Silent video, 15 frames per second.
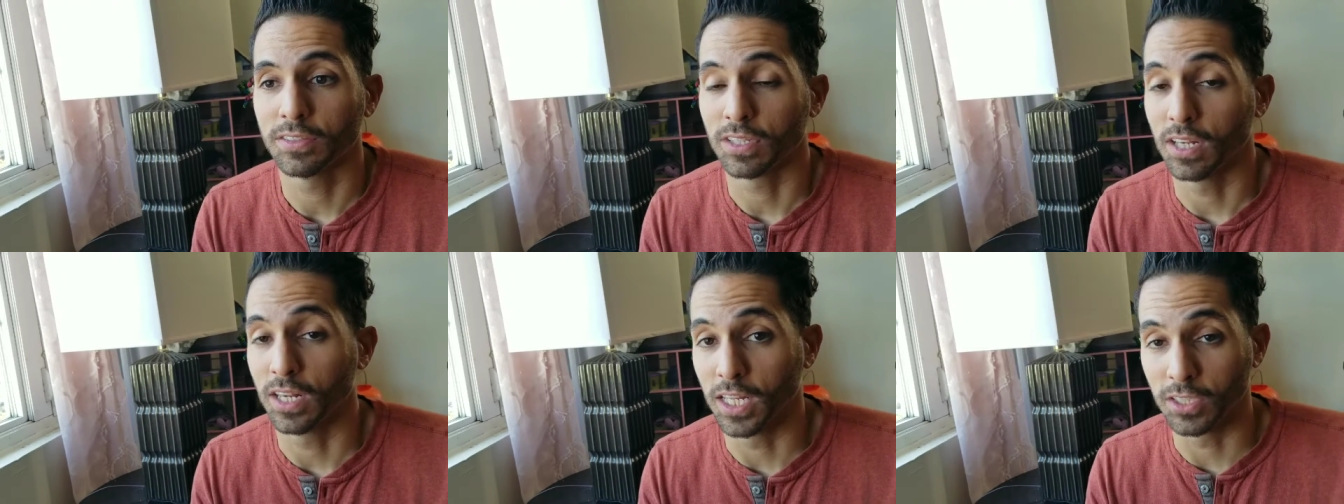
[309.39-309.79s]

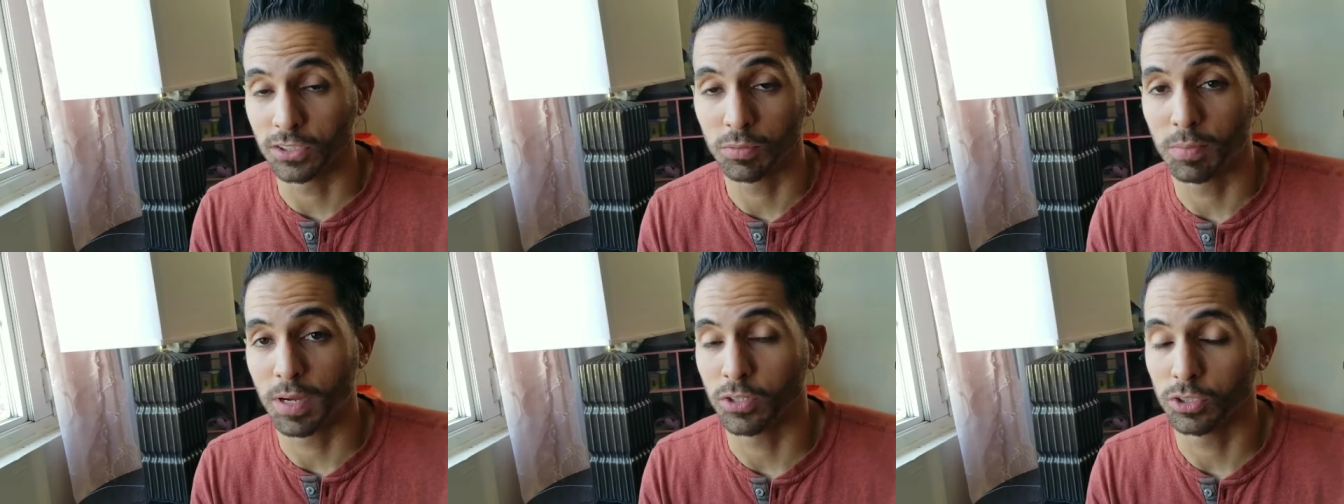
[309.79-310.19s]
it's a
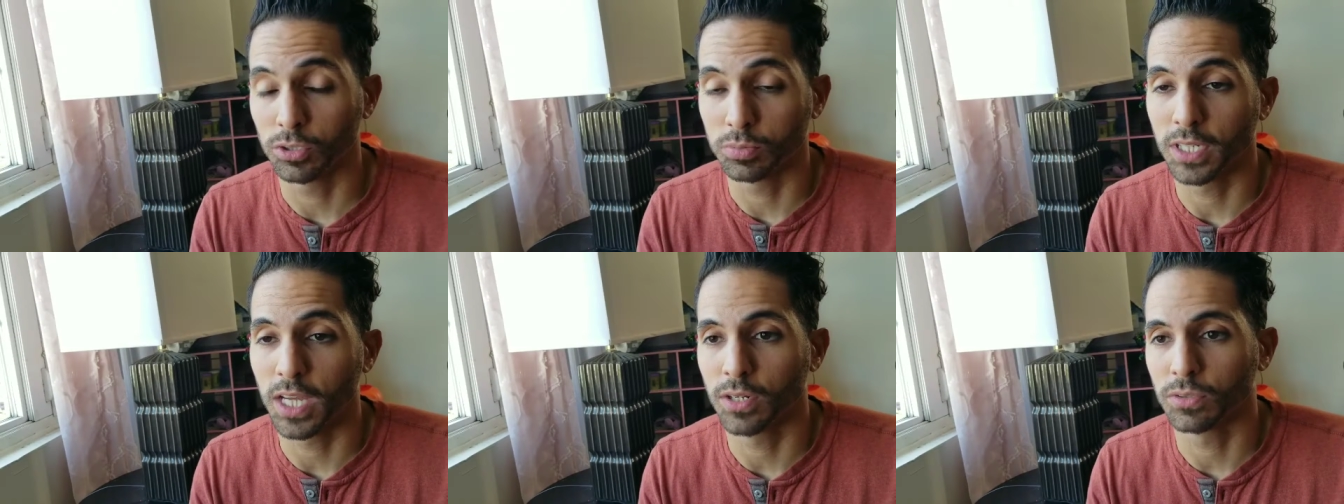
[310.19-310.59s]
link to my
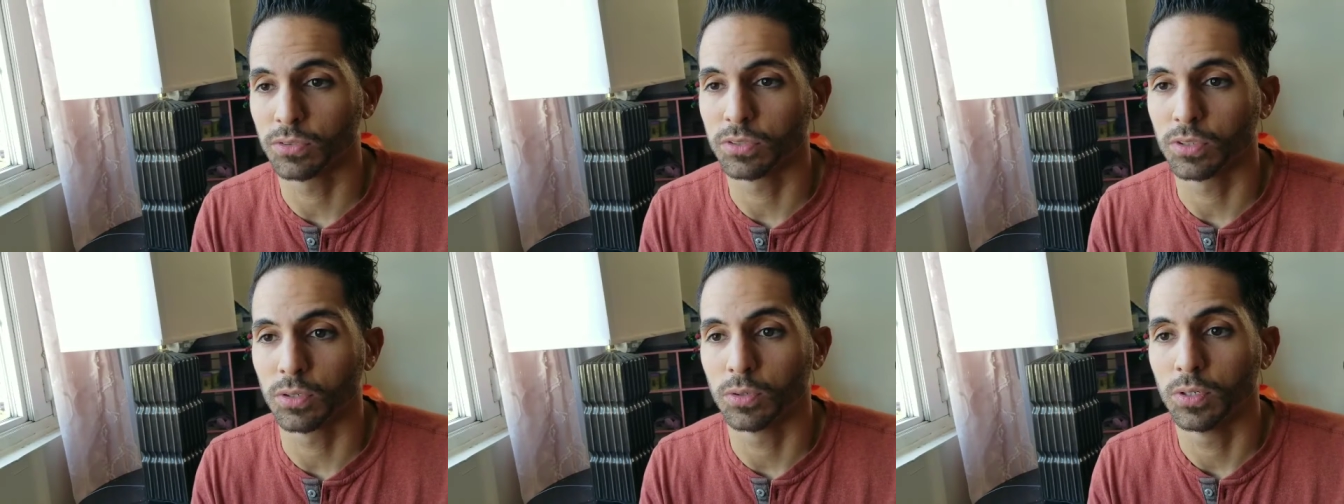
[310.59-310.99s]
YouTube
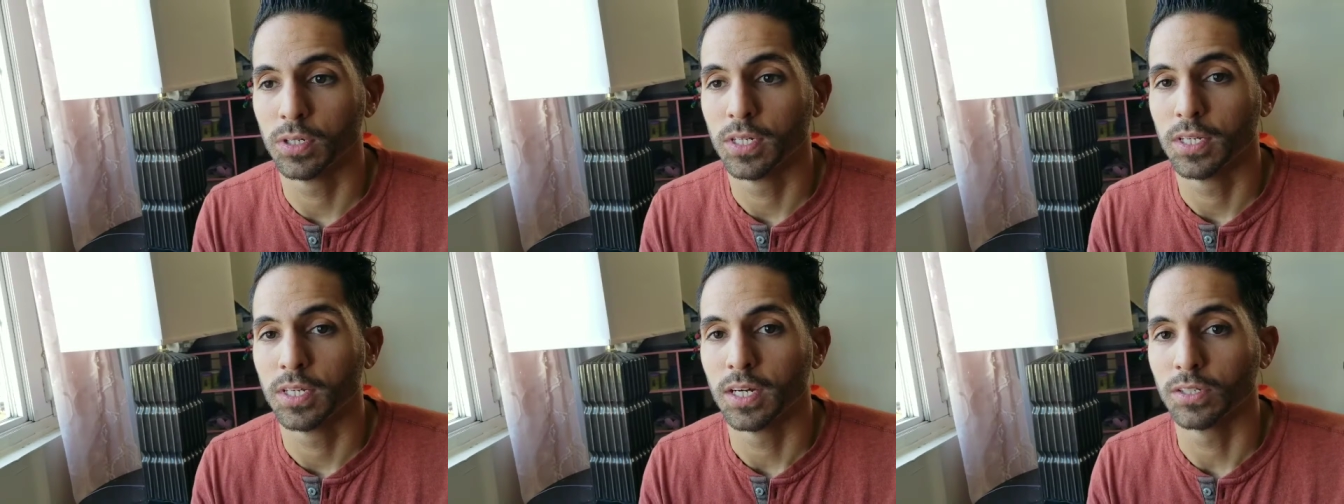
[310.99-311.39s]
channel. So
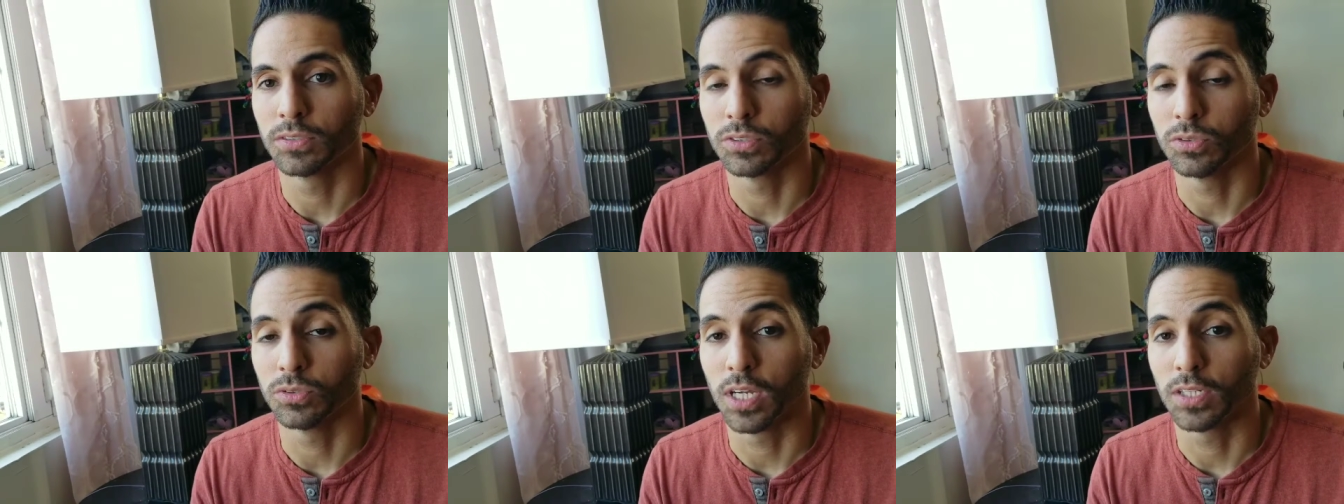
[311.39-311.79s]

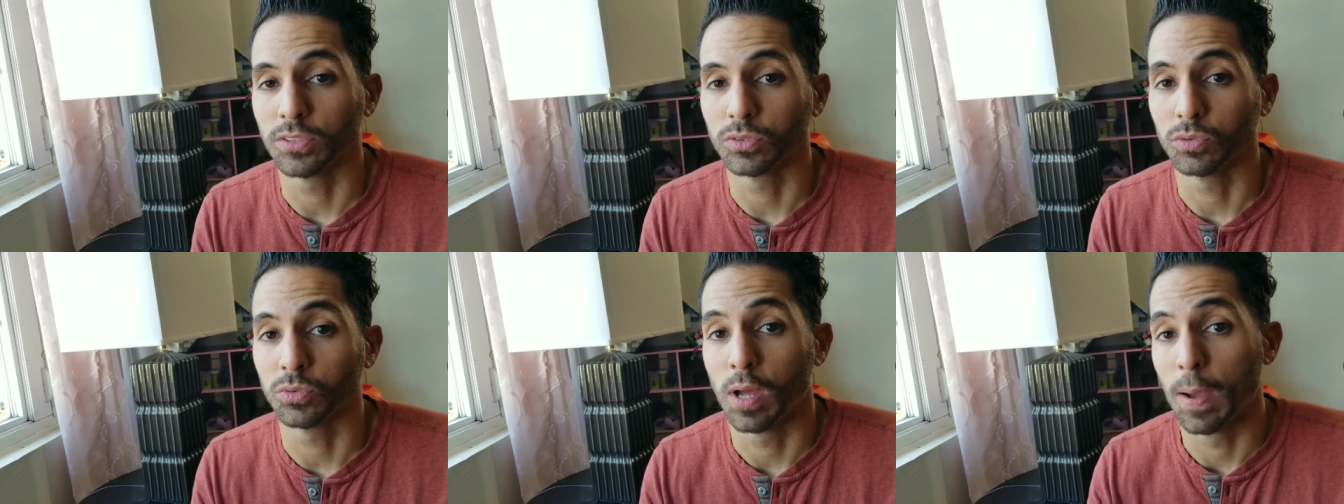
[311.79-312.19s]
I'll see you
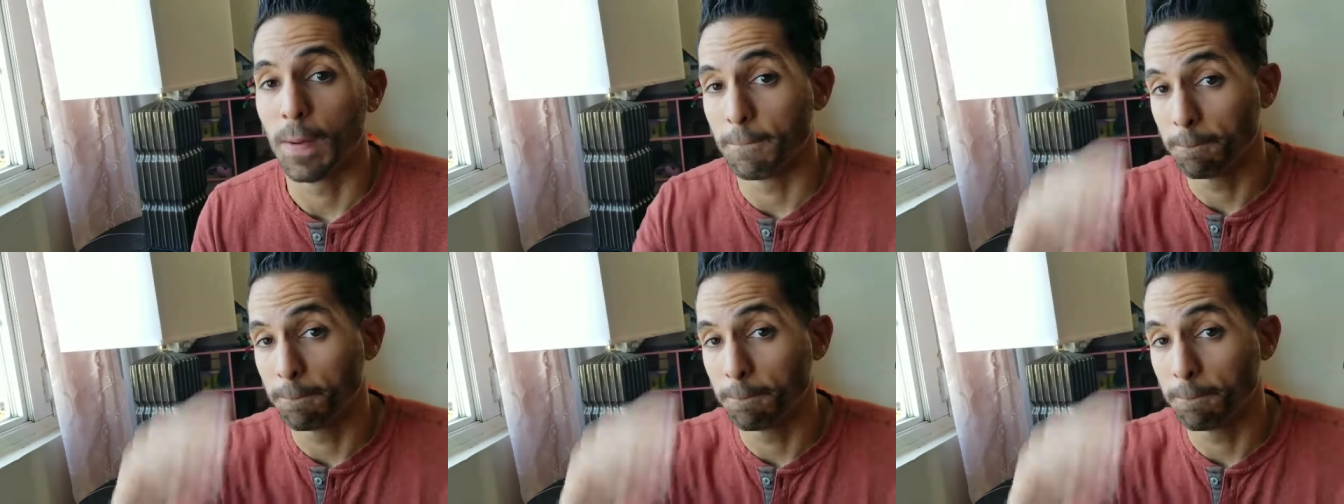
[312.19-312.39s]
guys soon.